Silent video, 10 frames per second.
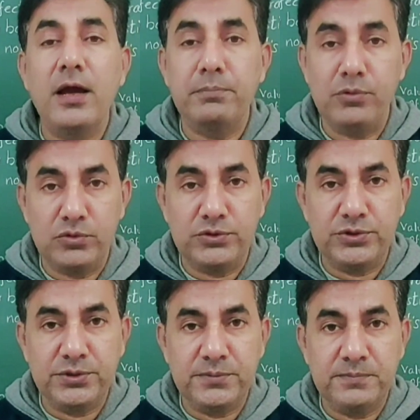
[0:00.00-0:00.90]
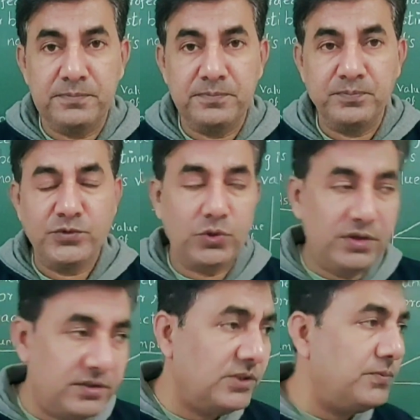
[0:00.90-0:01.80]
approach. So
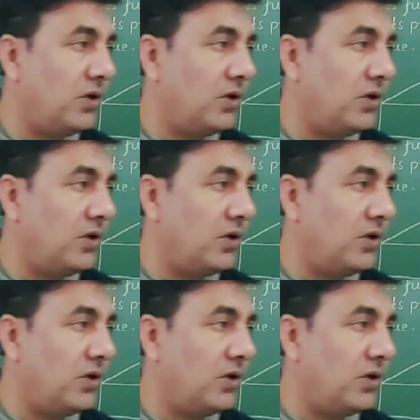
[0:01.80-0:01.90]
this is